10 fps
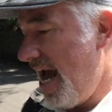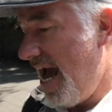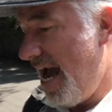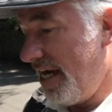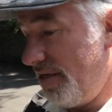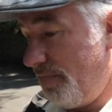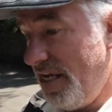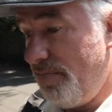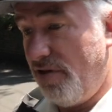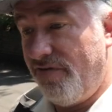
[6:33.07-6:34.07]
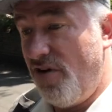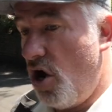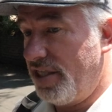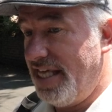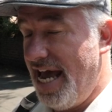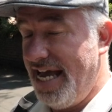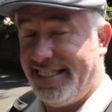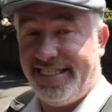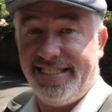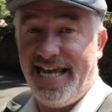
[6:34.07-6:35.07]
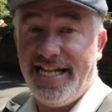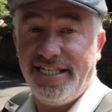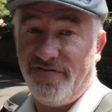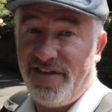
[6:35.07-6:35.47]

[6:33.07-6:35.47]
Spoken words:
And people flocked there, tens of